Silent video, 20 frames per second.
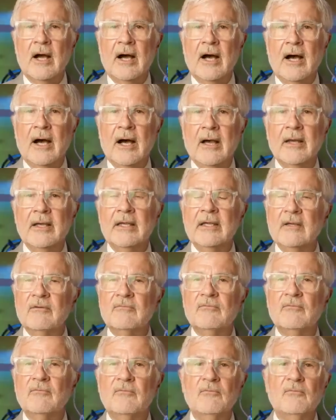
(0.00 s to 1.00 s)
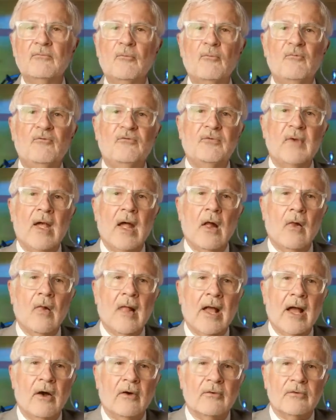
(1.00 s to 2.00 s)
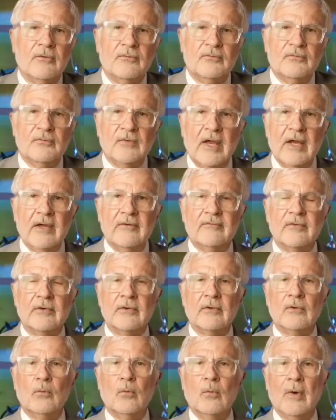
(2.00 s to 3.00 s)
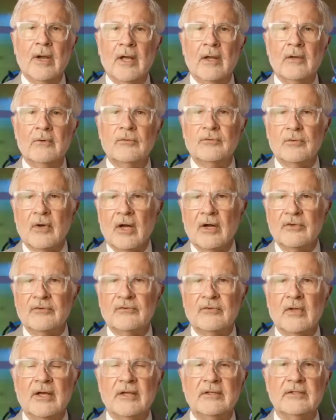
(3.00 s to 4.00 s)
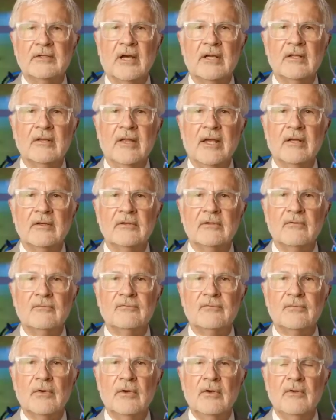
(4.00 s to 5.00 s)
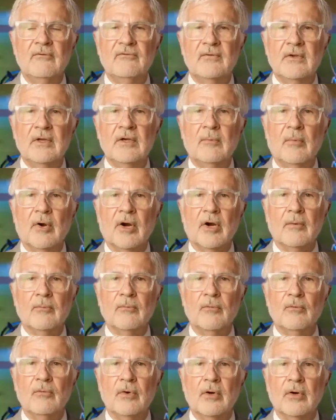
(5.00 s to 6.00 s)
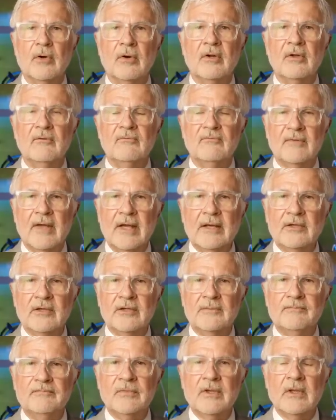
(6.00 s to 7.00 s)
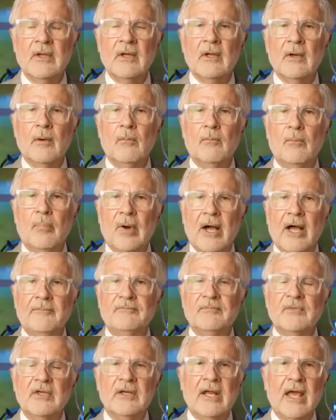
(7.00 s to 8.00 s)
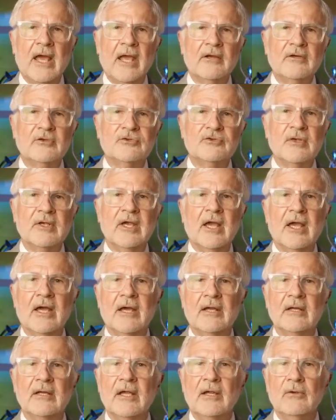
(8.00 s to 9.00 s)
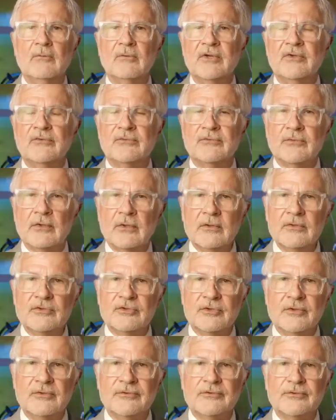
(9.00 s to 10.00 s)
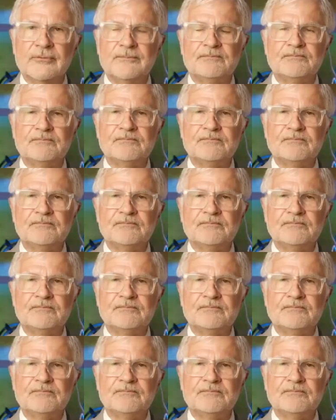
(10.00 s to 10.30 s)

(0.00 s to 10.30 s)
Uh, it fell out of favor when drugs like Dilantin and phenobarb were invented but it actually had a resurgence